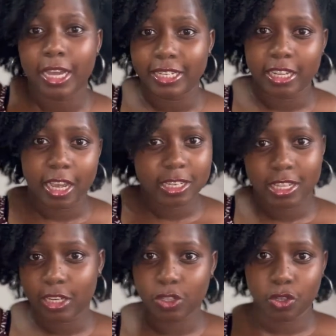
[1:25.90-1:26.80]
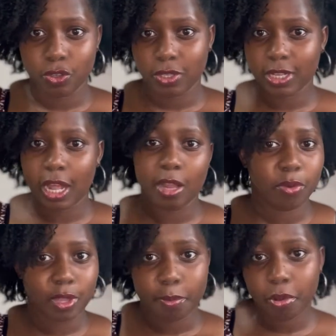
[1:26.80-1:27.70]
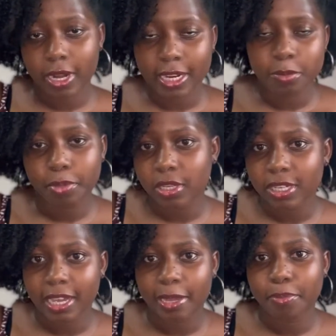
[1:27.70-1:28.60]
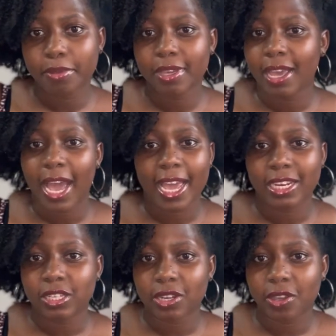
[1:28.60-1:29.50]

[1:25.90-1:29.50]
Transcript: dirt that is on your scalp or the product buildup, and